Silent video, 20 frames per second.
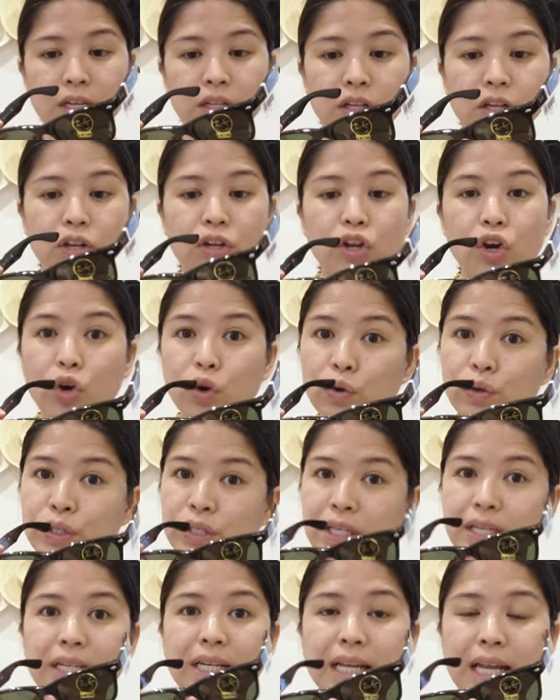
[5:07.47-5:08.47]
in the
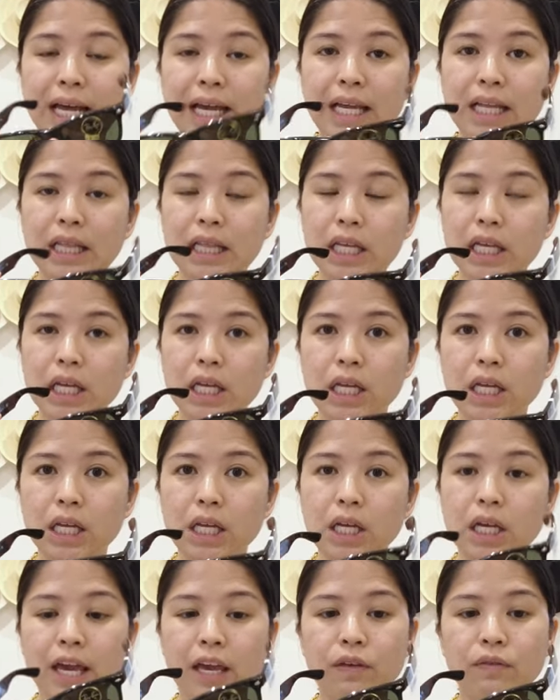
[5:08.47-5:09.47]
nose unlike
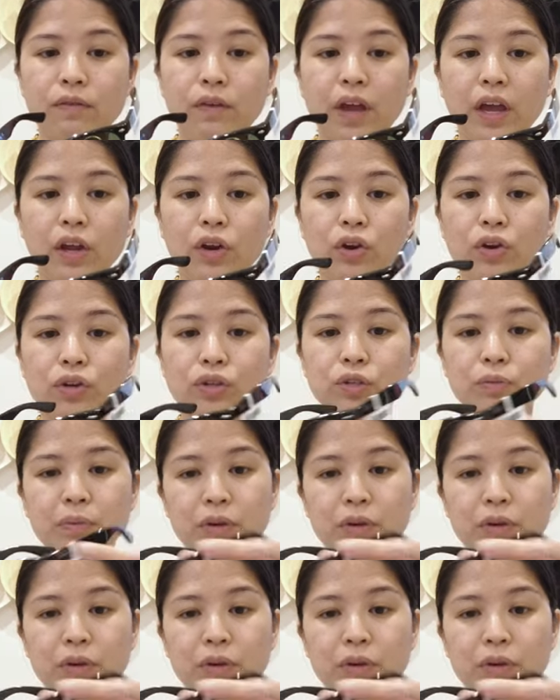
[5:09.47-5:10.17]
the aviators,